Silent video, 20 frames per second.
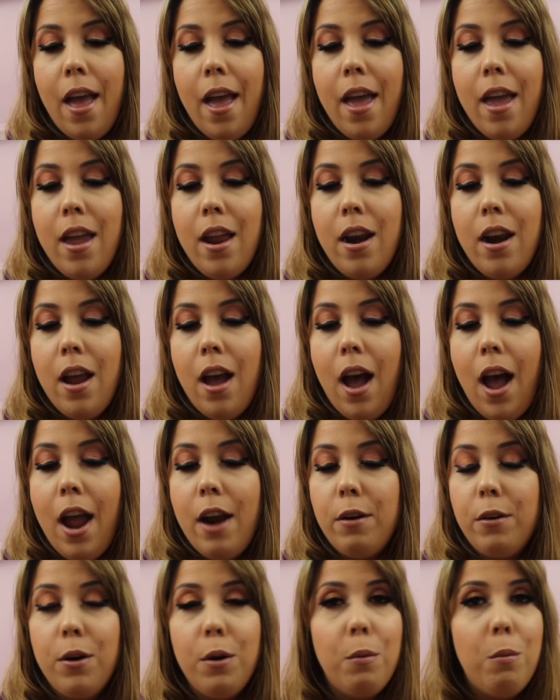And I
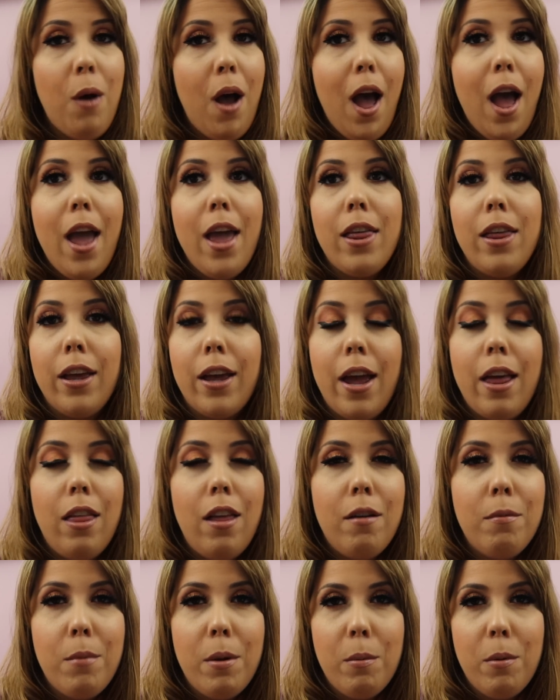don't know why. Like, I
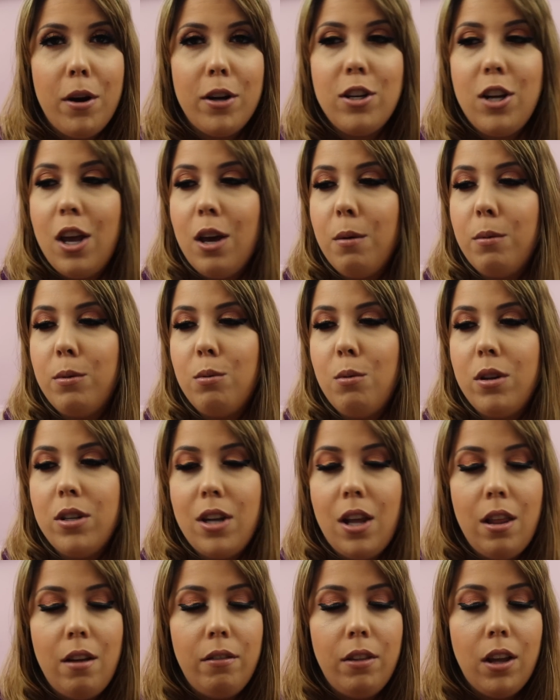love my Marc Jacobs ones.
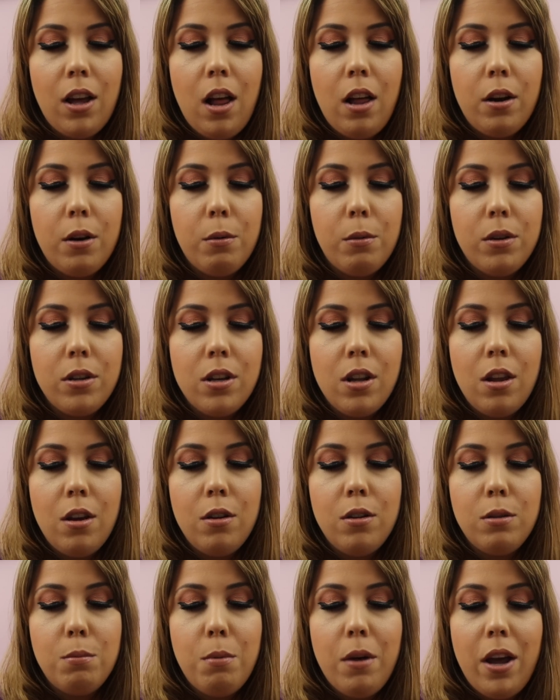I love the colored ones of
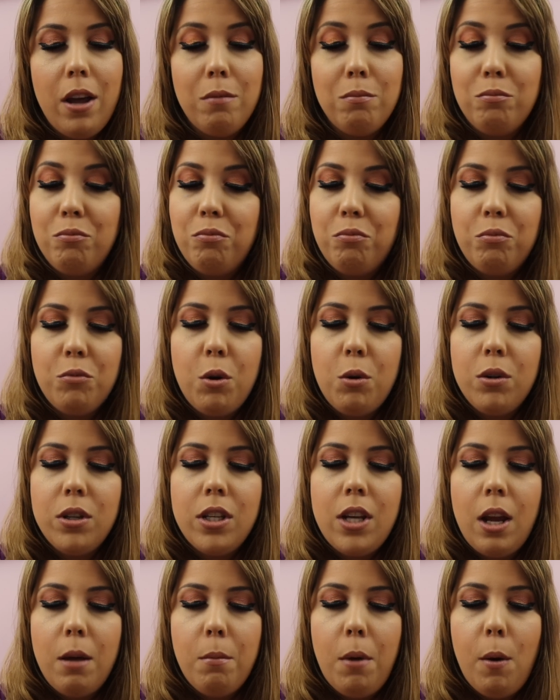those, but don't
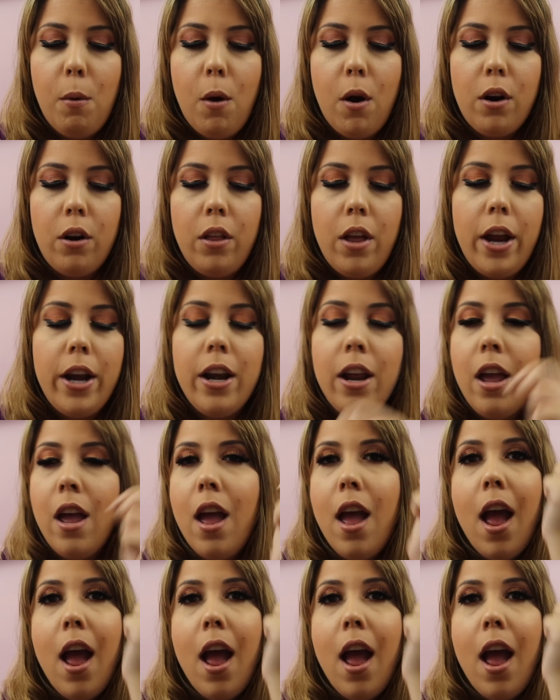stay in my waterline.